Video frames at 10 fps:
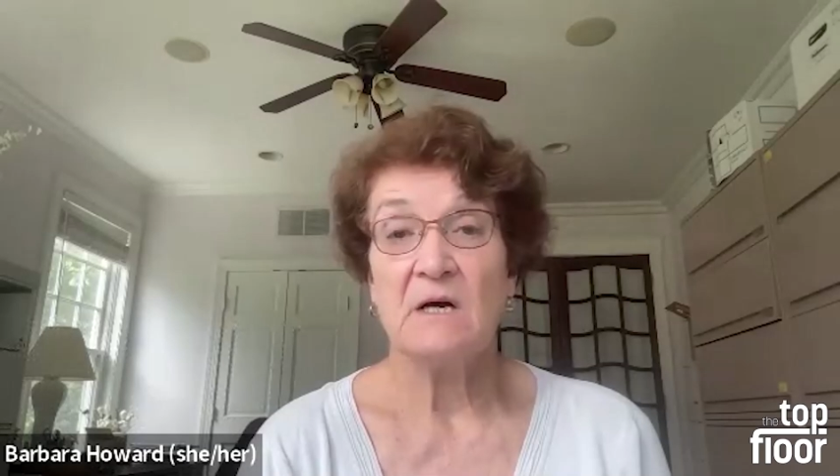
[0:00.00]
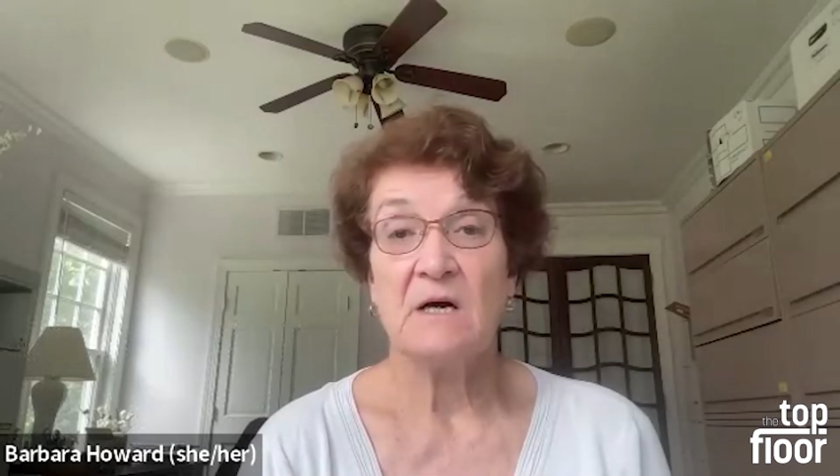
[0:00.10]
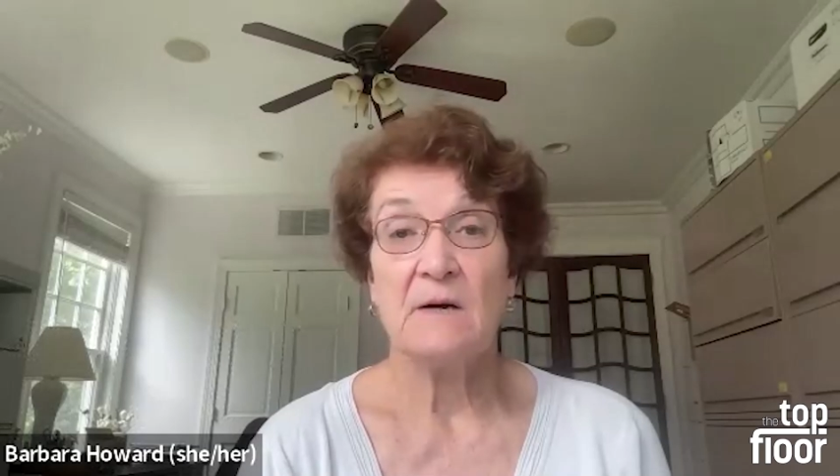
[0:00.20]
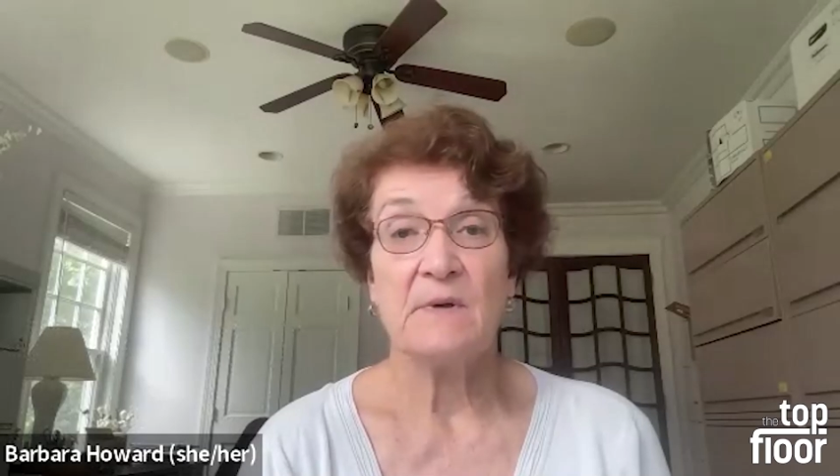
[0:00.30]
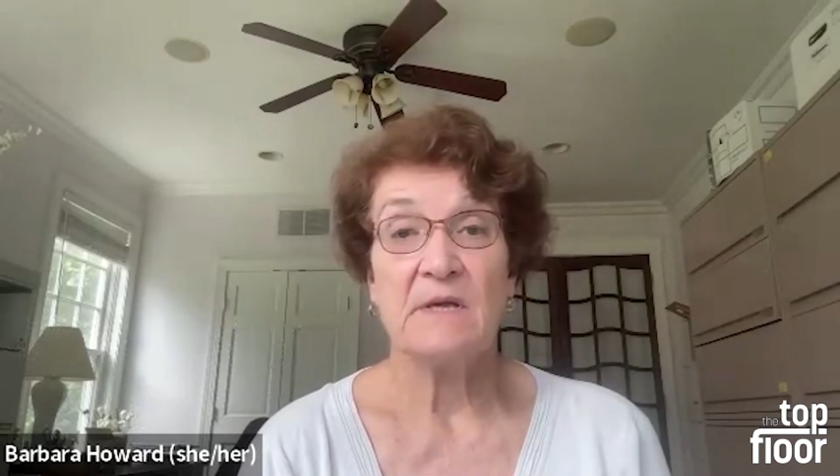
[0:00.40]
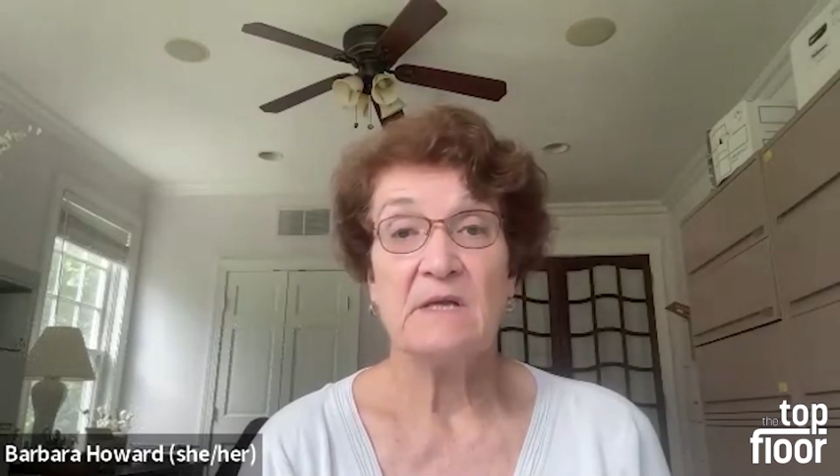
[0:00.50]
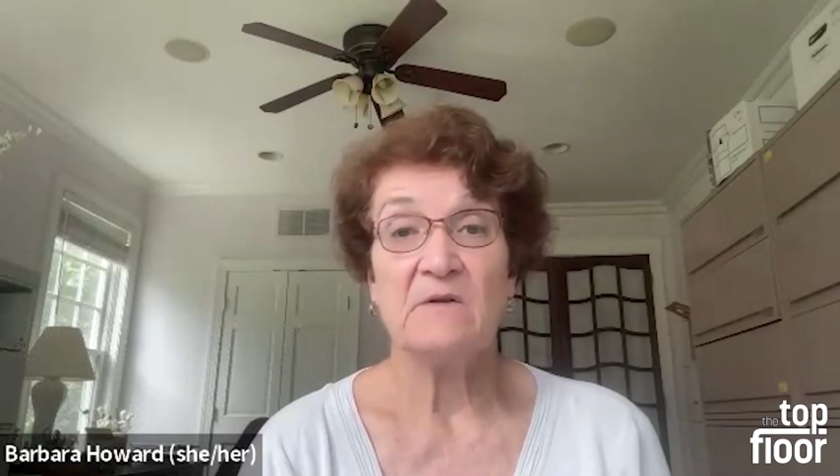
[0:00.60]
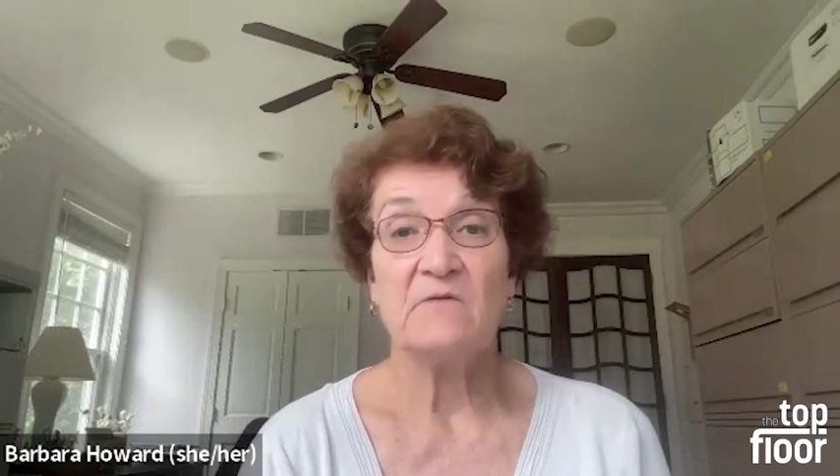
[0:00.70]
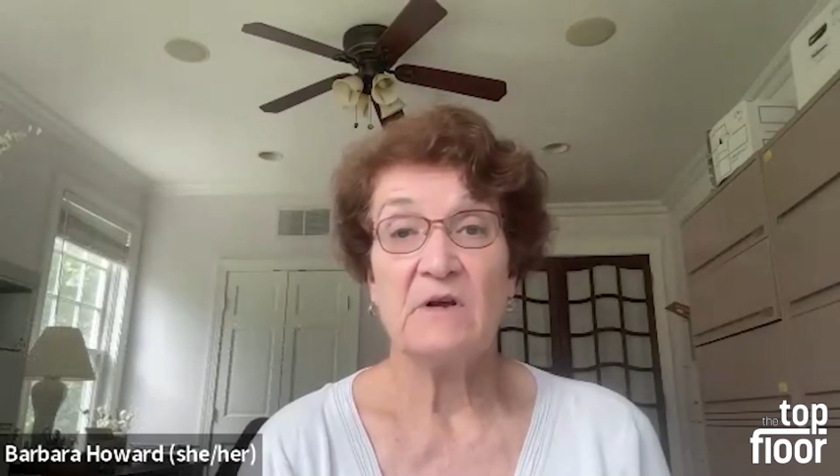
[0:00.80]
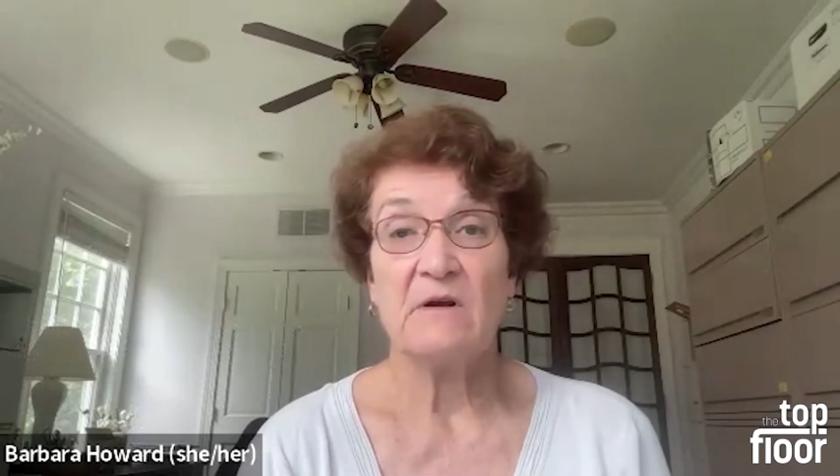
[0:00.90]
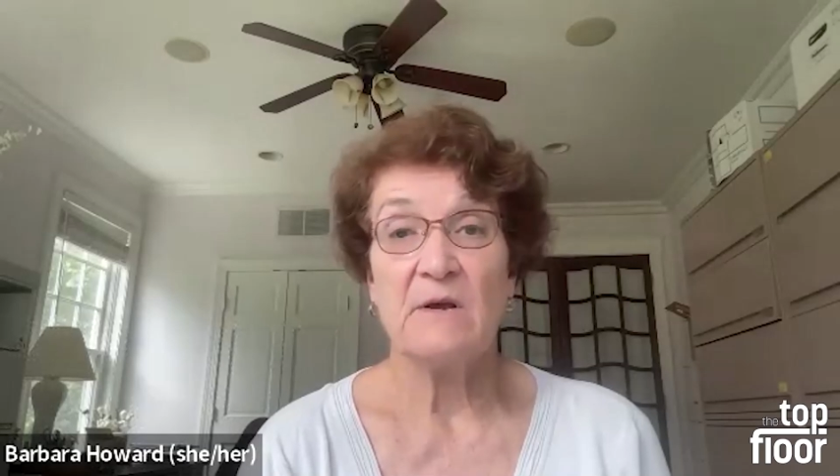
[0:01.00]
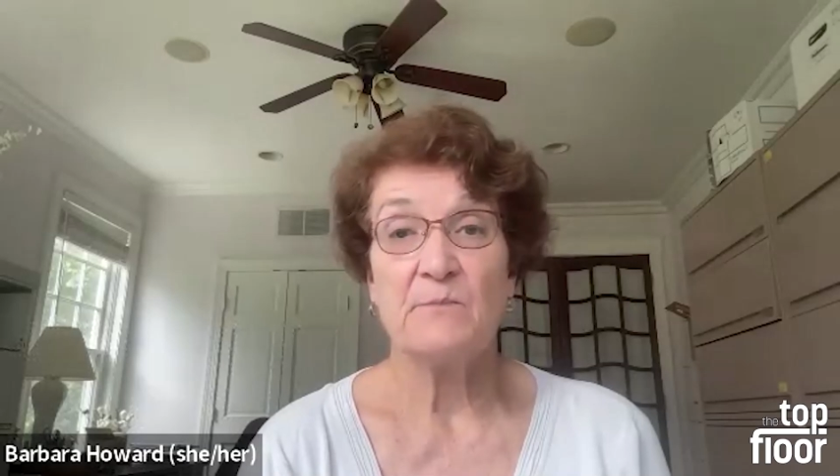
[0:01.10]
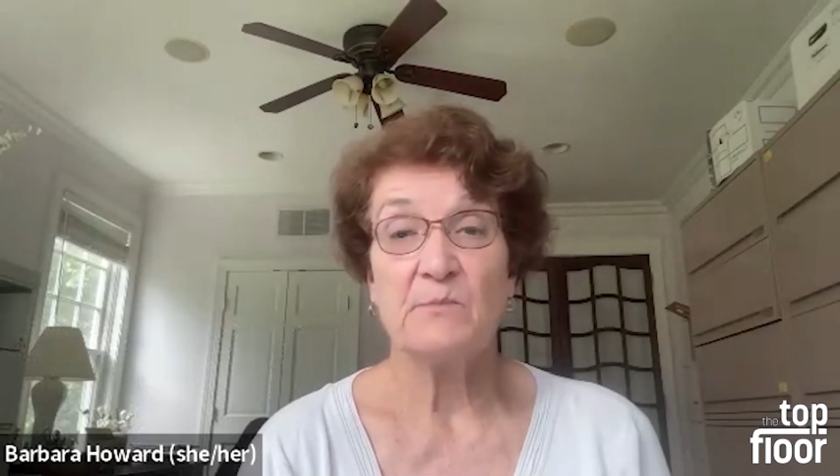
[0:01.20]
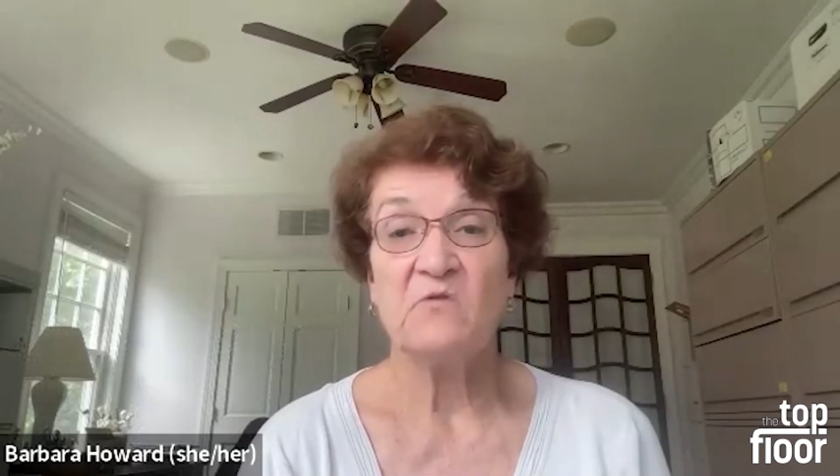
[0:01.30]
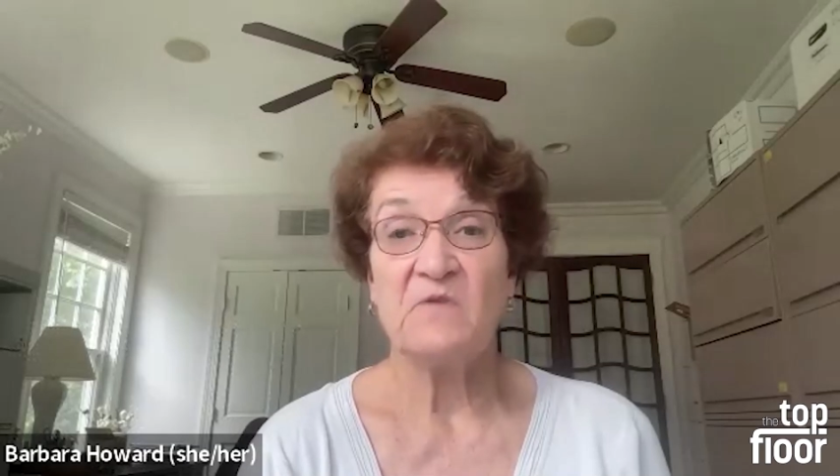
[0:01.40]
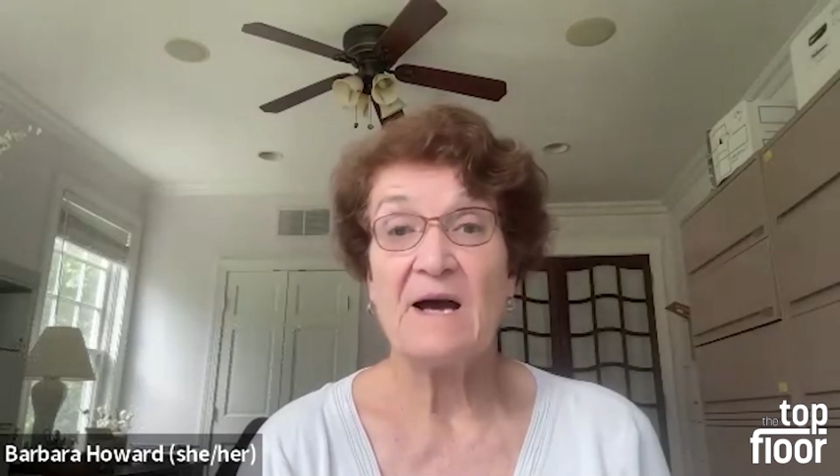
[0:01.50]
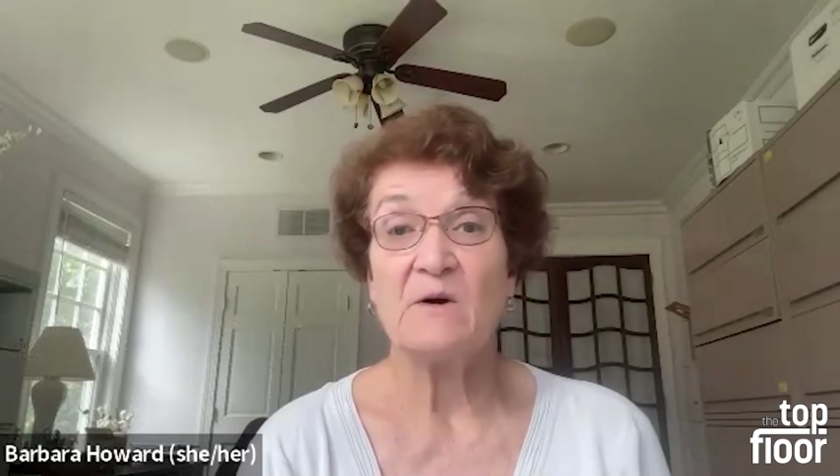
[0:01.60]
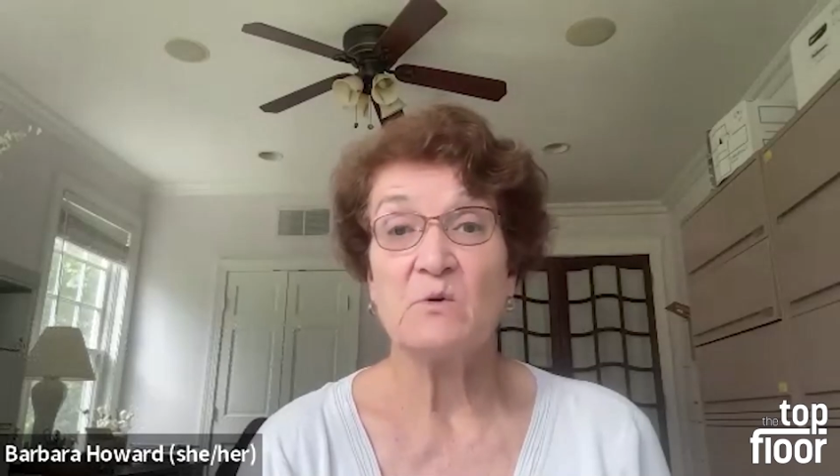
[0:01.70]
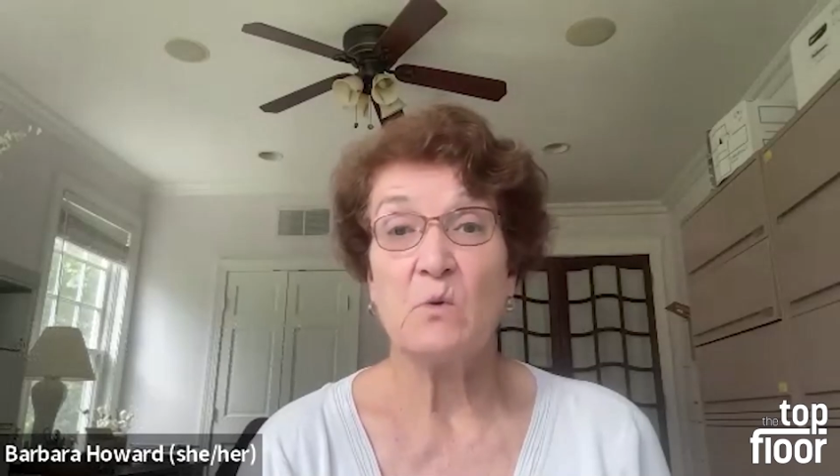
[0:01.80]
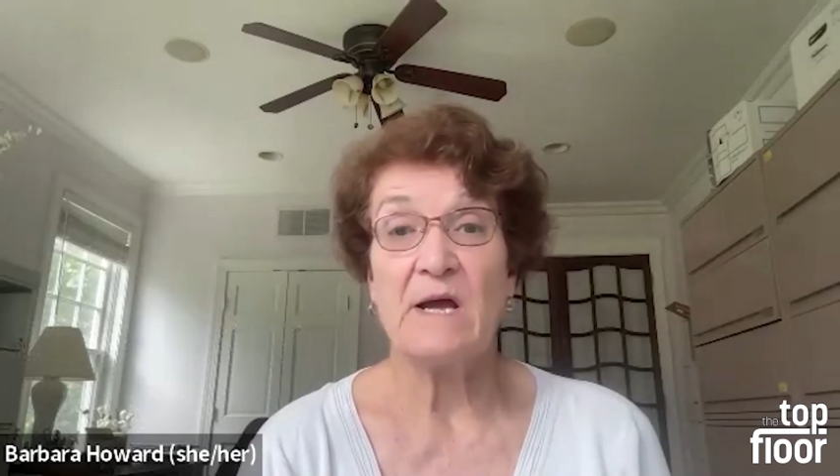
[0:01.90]
in a very
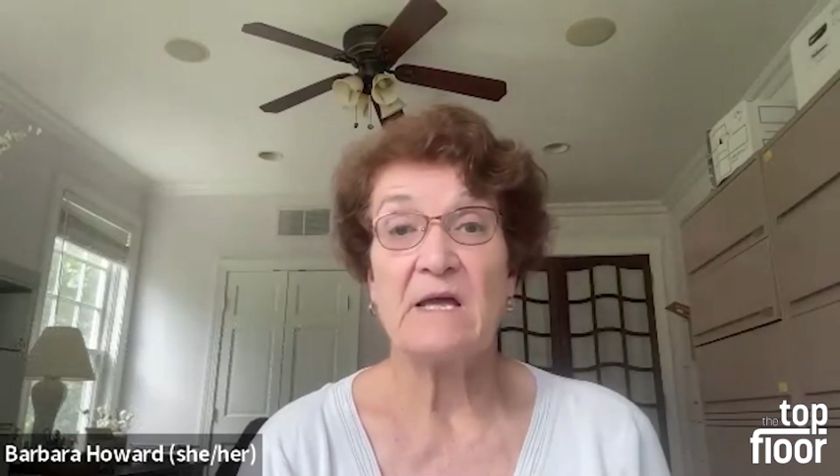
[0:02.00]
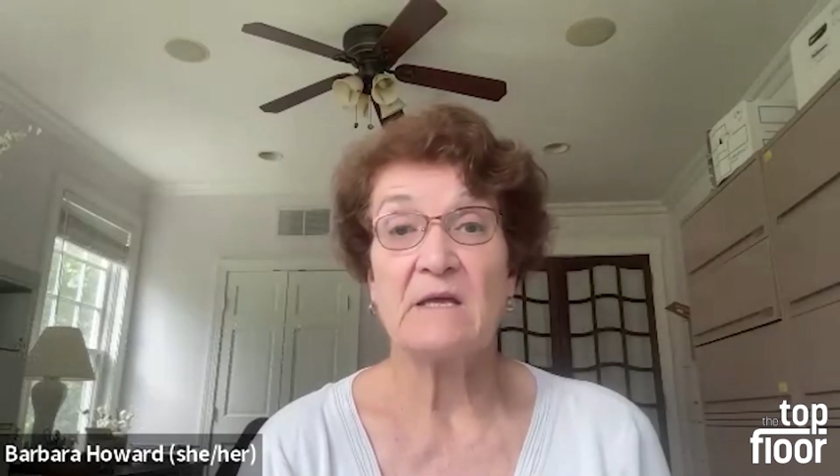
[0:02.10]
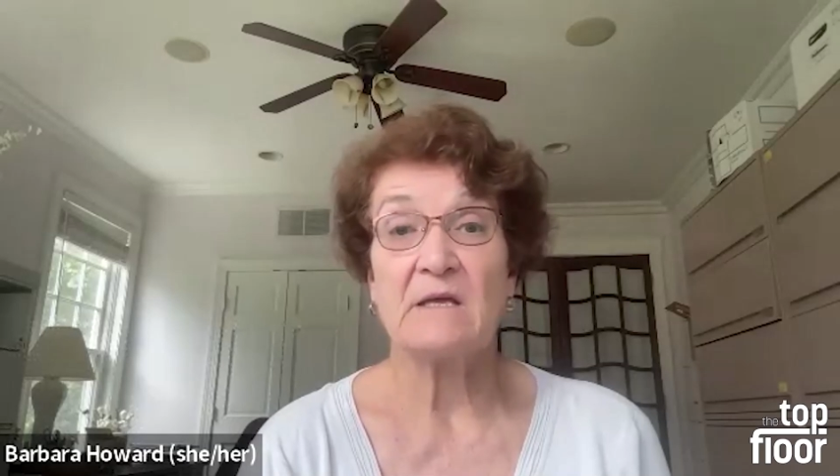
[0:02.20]
profound way